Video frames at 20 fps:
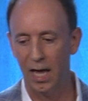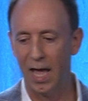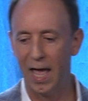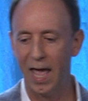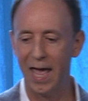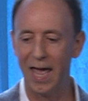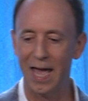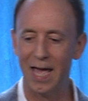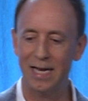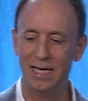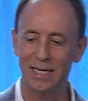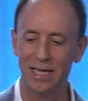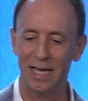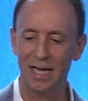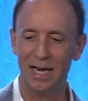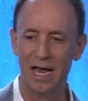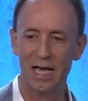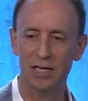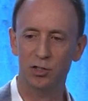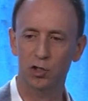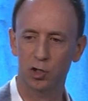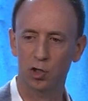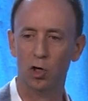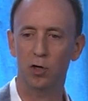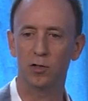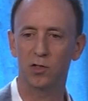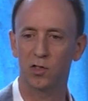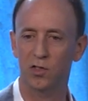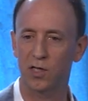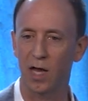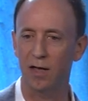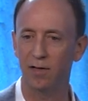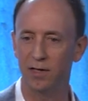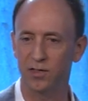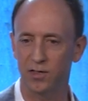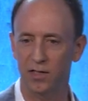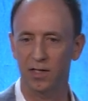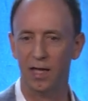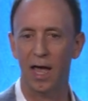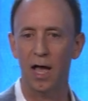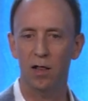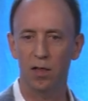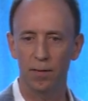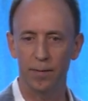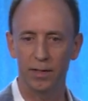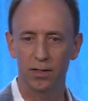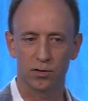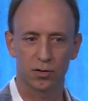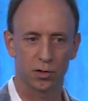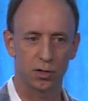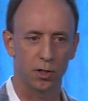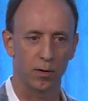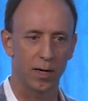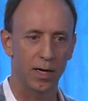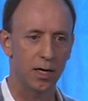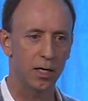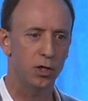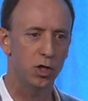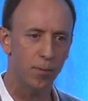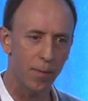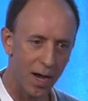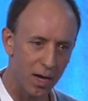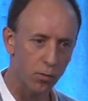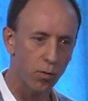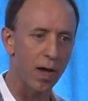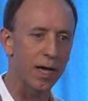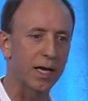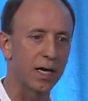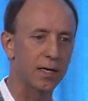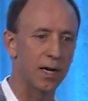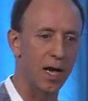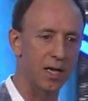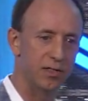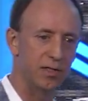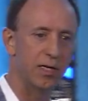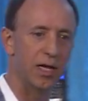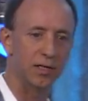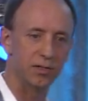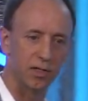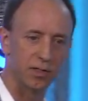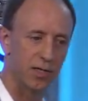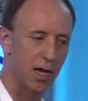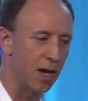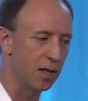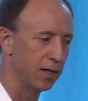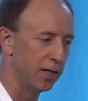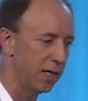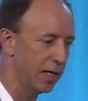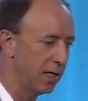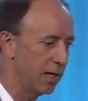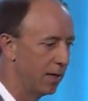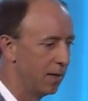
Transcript: And it has certain stylistic elements to it, and you might recognize it as a Dali.